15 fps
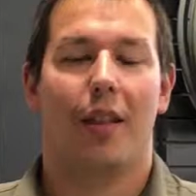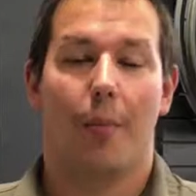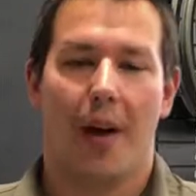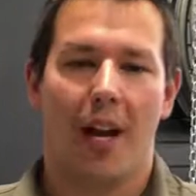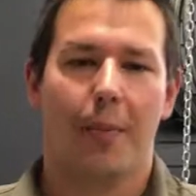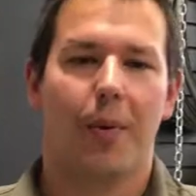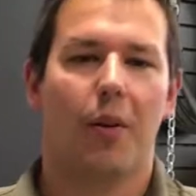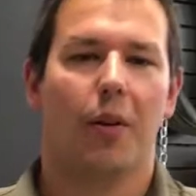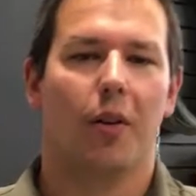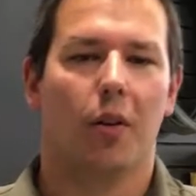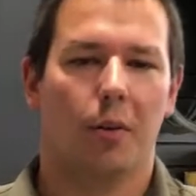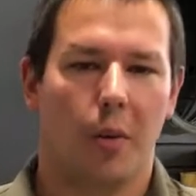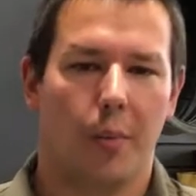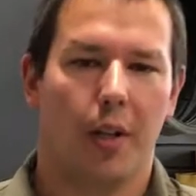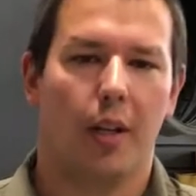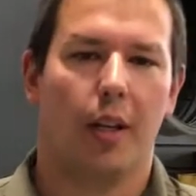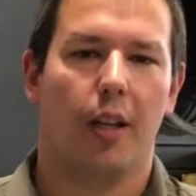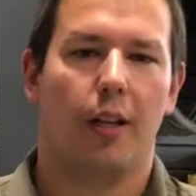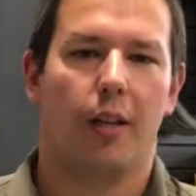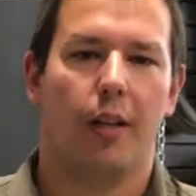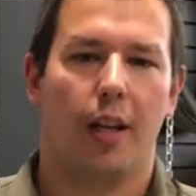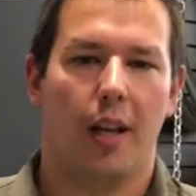backbone of Gold
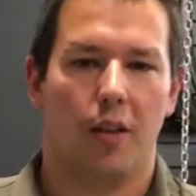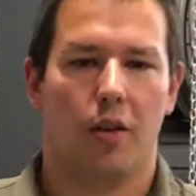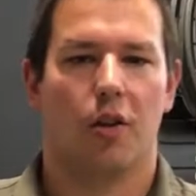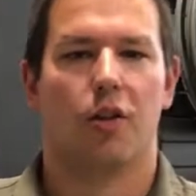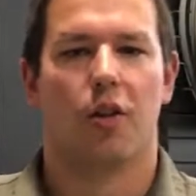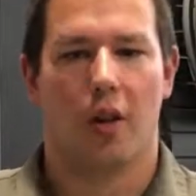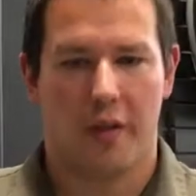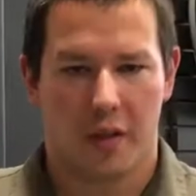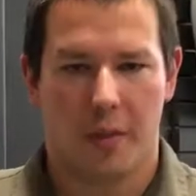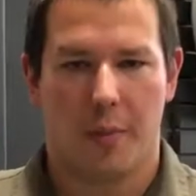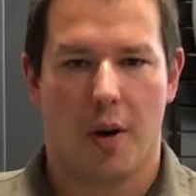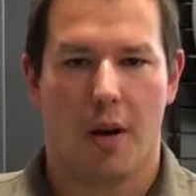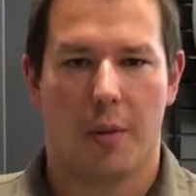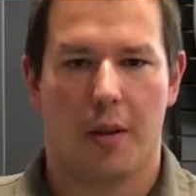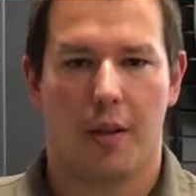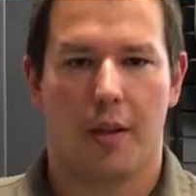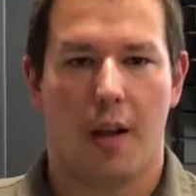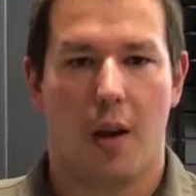Mobility is our service department,